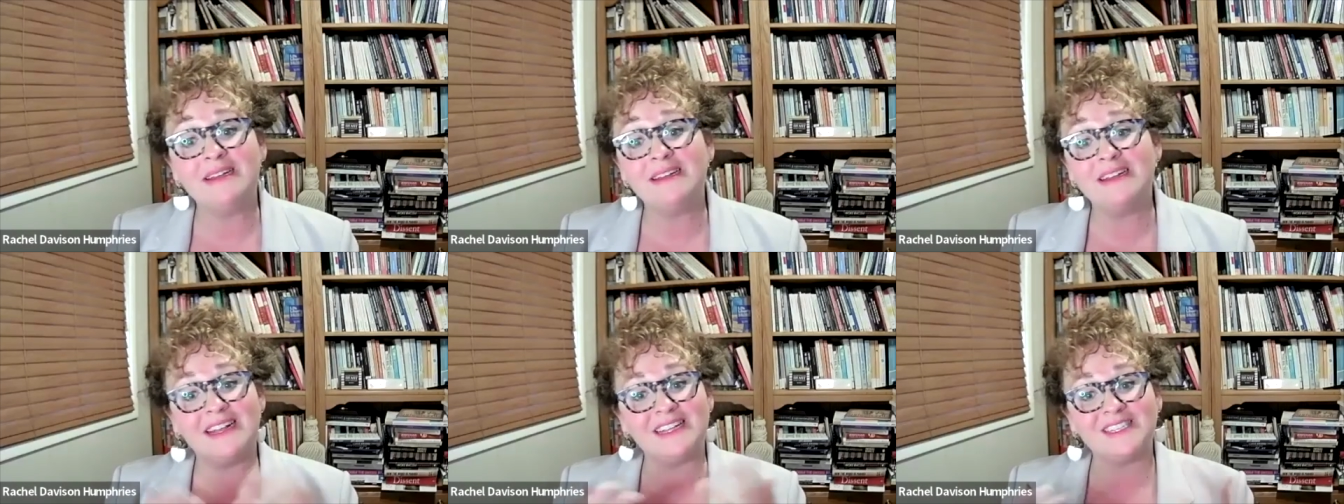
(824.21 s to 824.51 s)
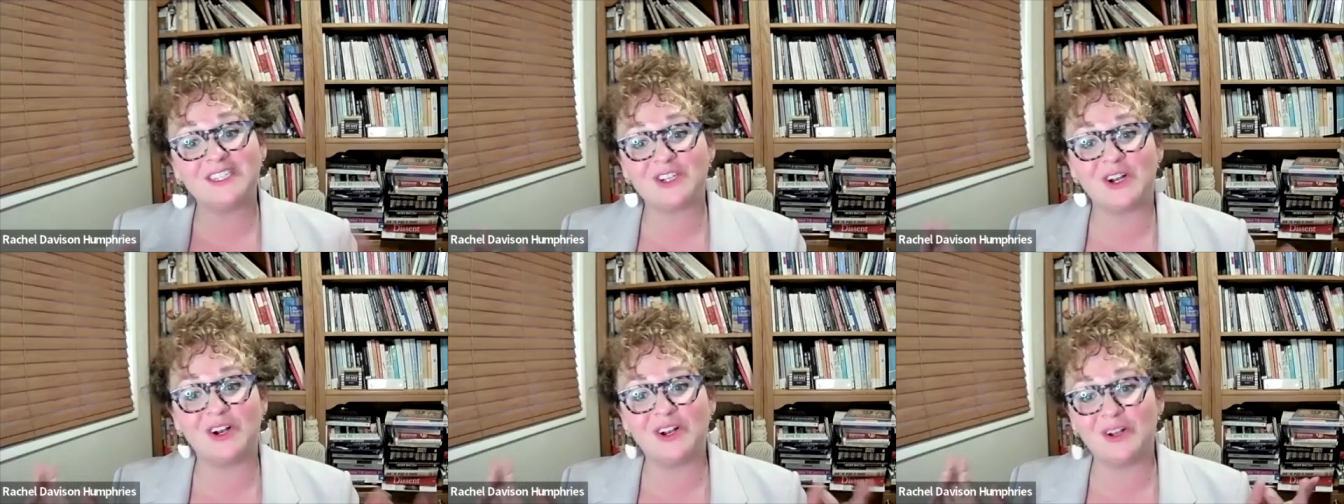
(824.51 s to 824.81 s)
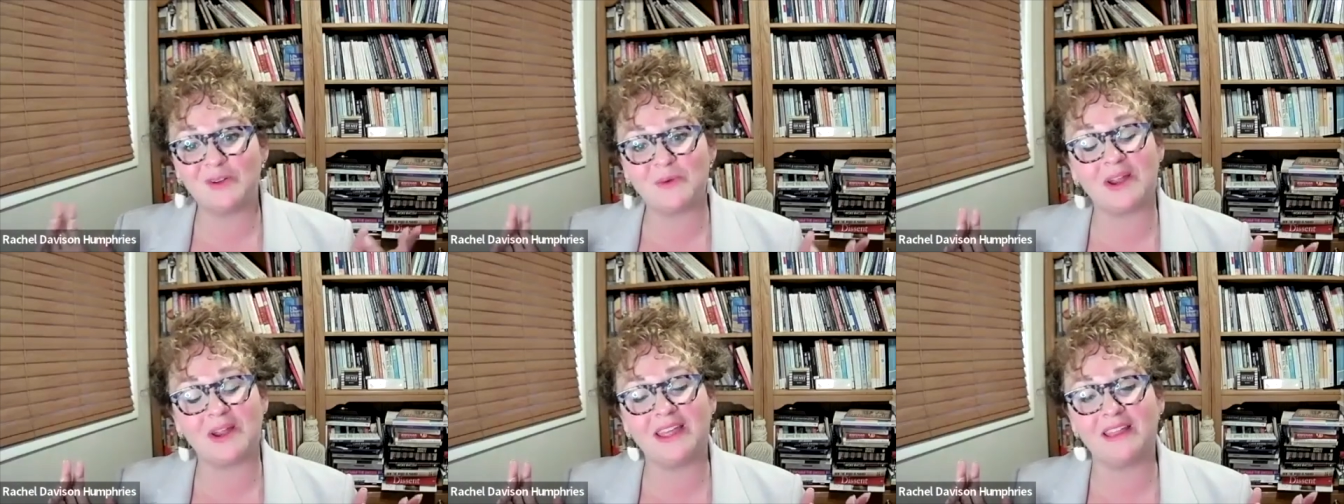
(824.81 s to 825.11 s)
and started
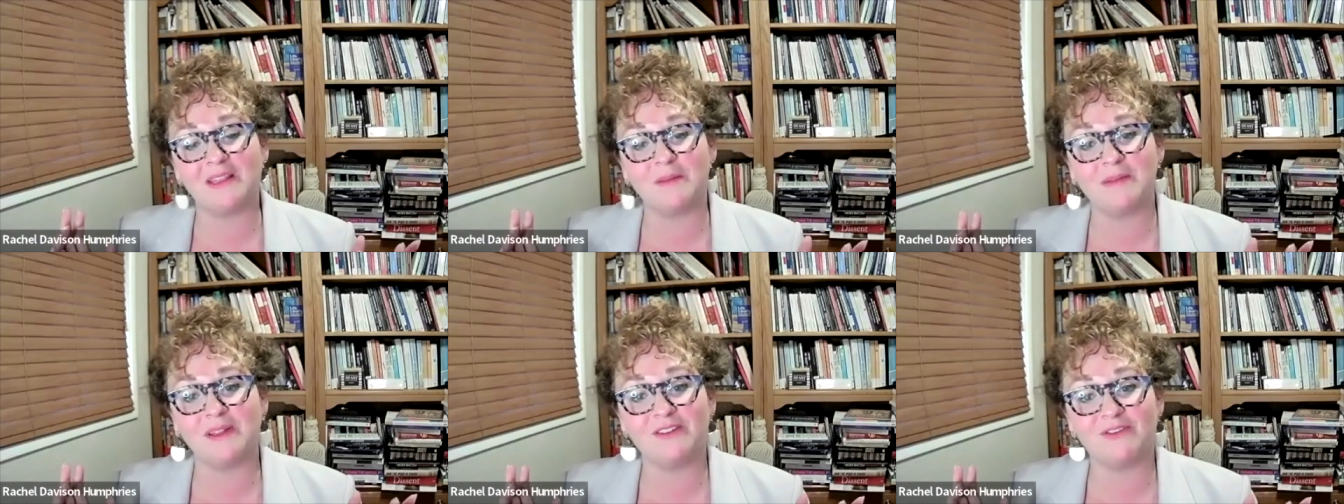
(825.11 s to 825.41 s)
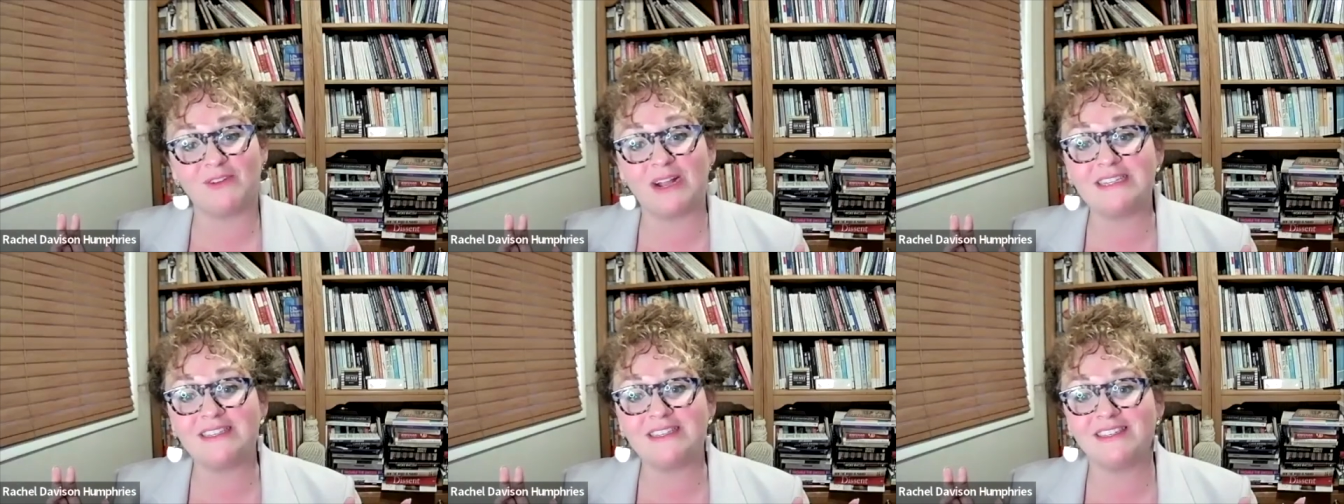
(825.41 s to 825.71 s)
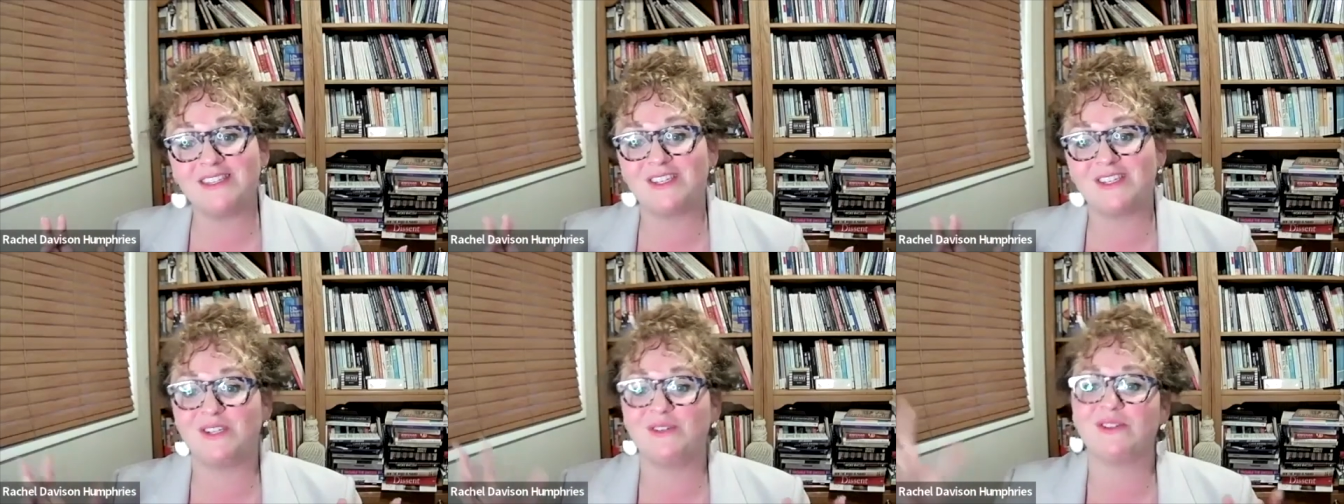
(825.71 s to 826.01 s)
working at the Bill of Rights
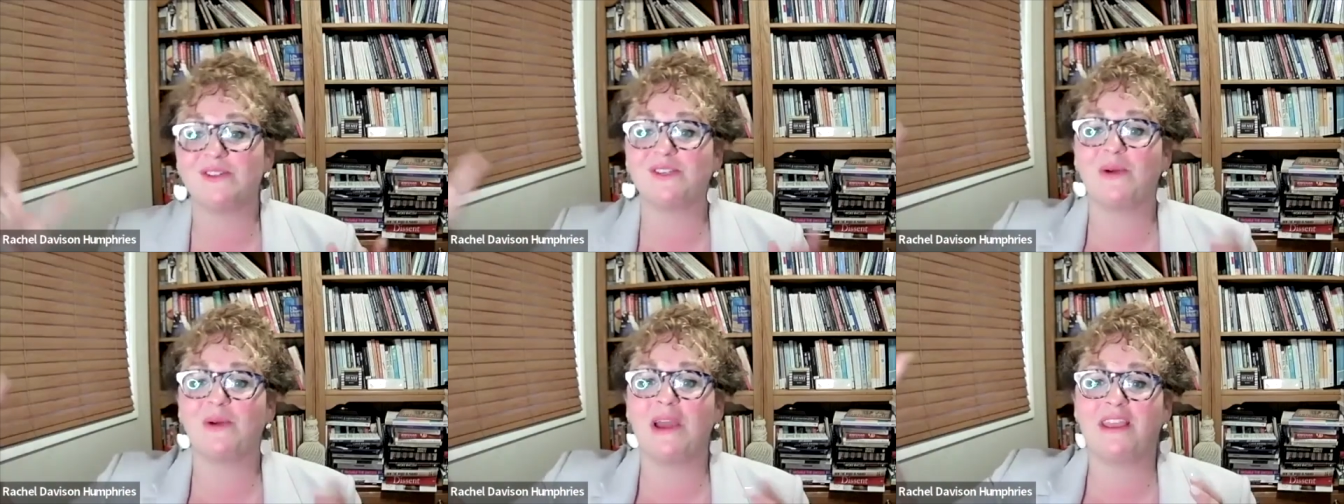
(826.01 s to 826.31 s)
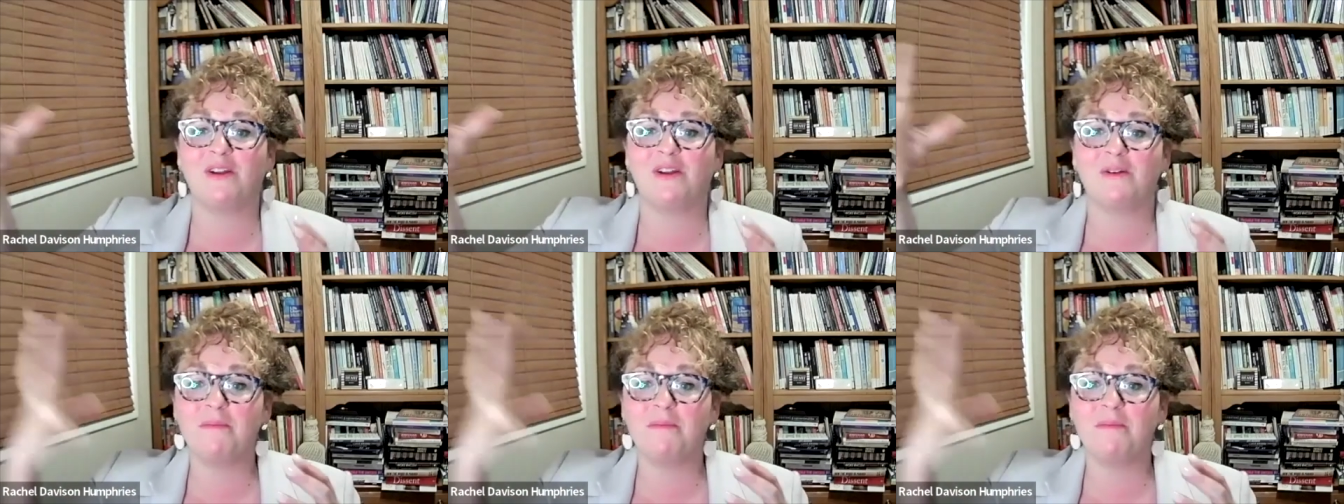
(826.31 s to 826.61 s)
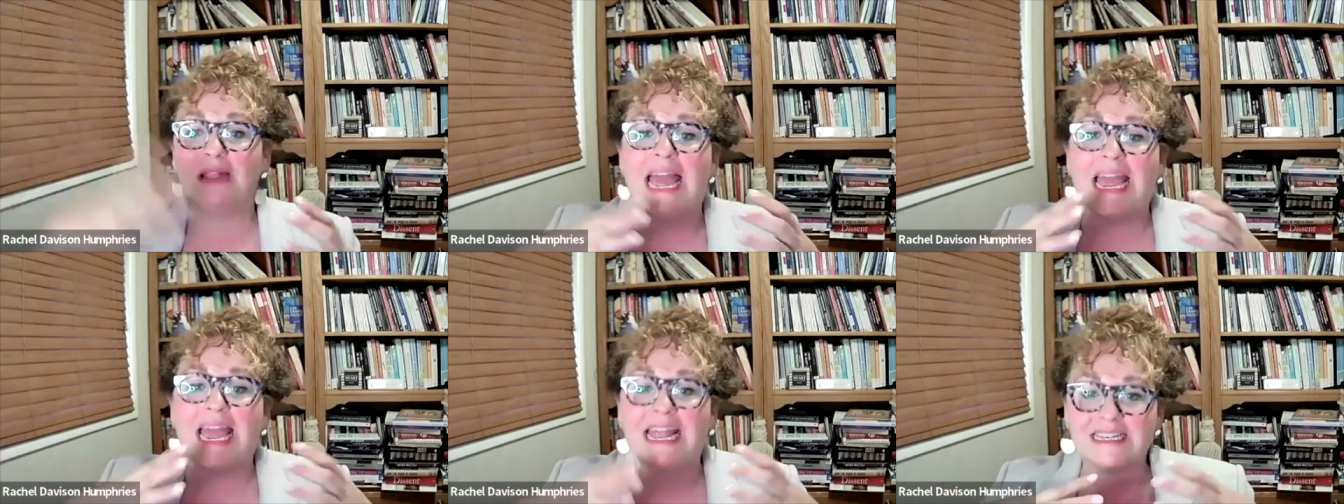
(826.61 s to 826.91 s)
Institute, so I could
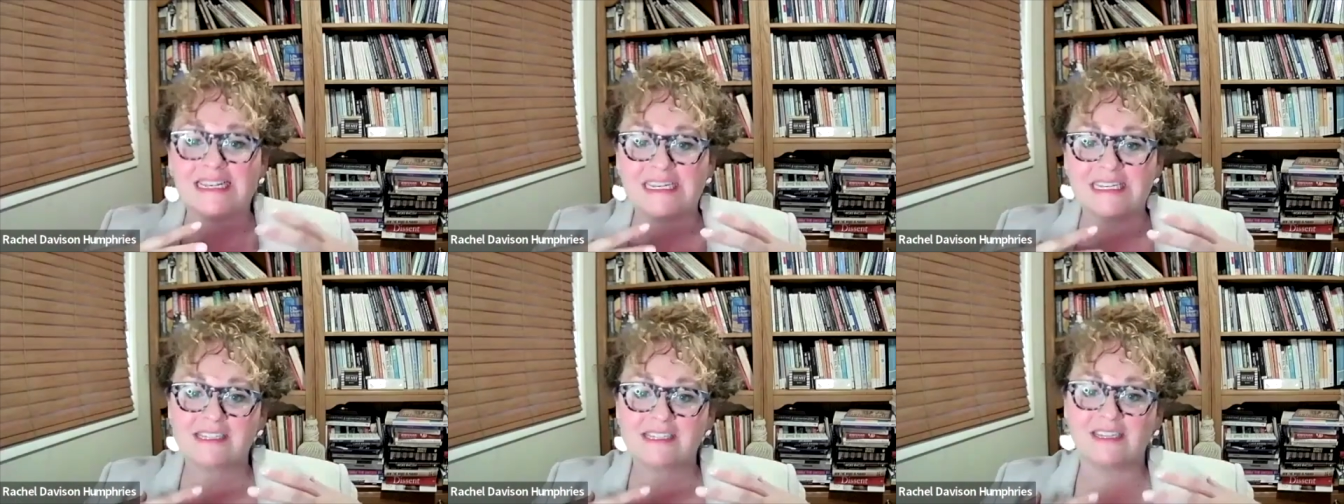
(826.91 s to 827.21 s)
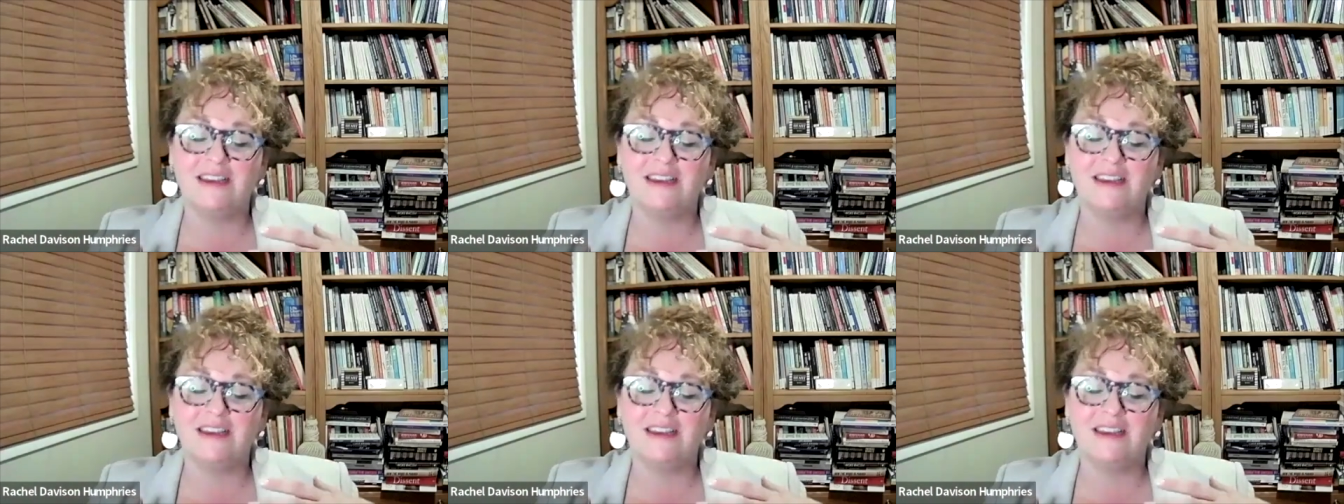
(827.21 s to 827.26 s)
blend